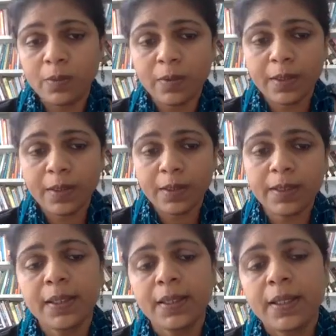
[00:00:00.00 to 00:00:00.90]
one
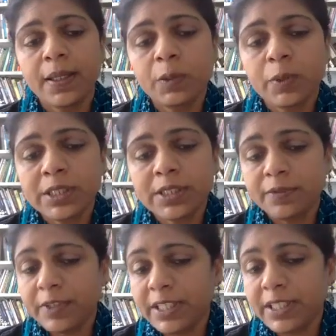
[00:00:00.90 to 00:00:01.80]
was the
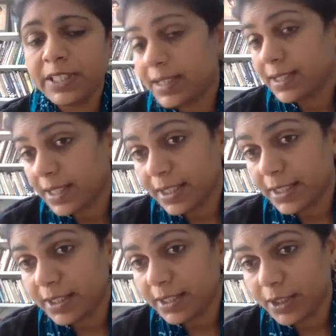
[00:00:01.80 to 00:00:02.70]
free gas
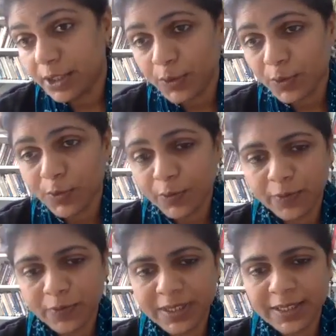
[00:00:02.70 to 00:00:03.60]
connection to
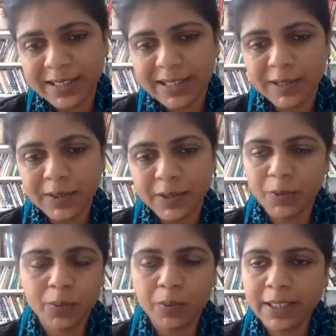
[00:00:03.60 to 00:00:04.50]
50
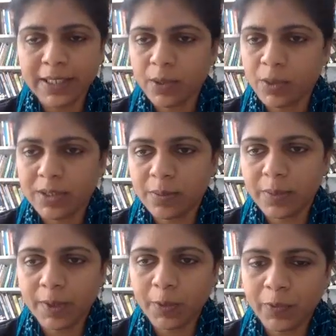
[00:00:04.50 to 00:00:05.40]
million or some
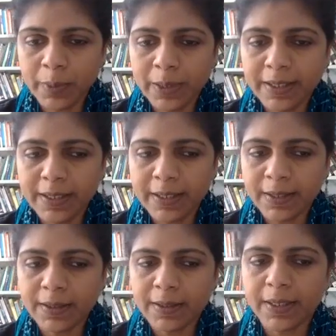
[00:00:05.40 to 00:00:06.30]
other women.
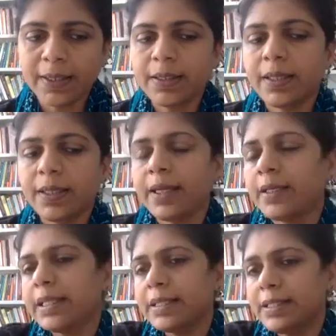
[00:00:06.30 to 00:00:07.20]
And
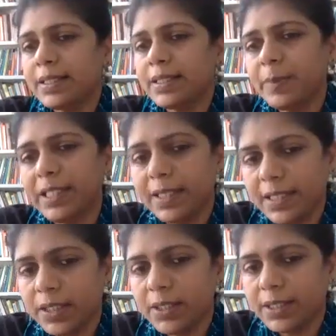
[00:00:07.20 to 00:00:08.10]
there's been an
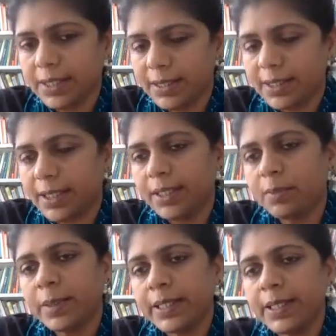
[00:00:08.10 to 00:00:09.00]
interesting study
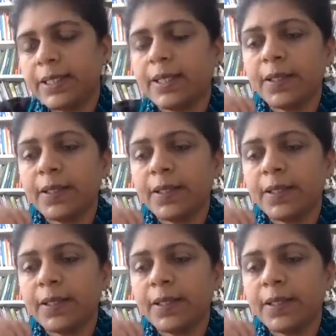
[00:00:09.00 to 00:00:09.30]
by